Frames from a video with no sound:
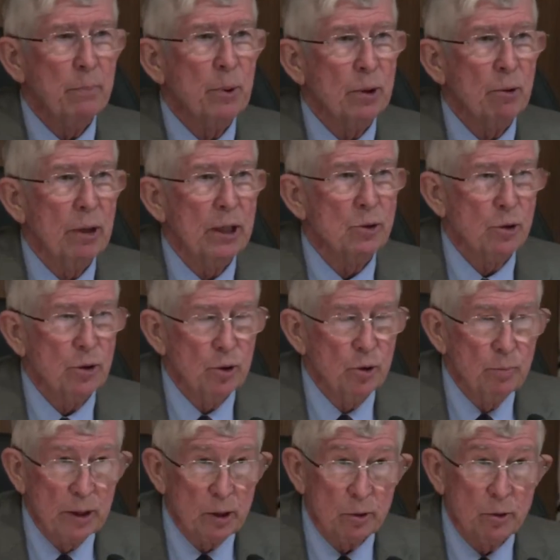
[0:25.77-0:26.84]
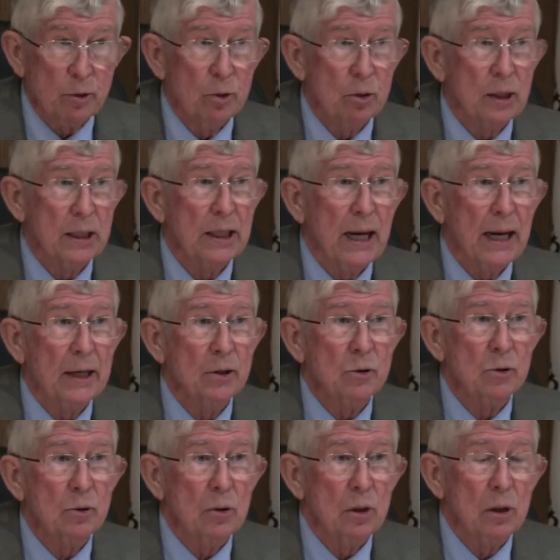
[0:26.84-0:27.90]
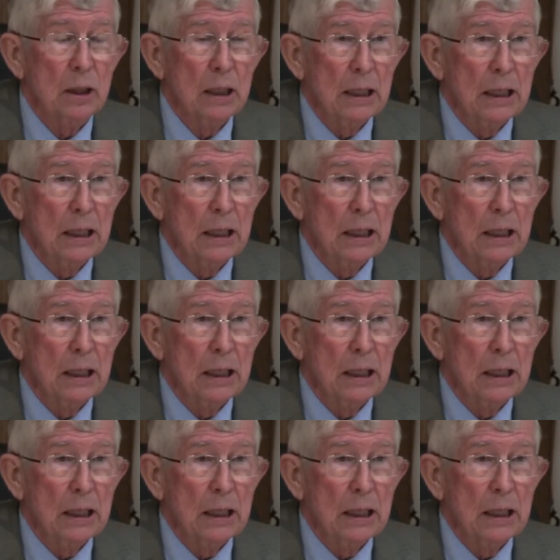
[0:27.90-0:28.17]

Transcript: progress through middle school and high school.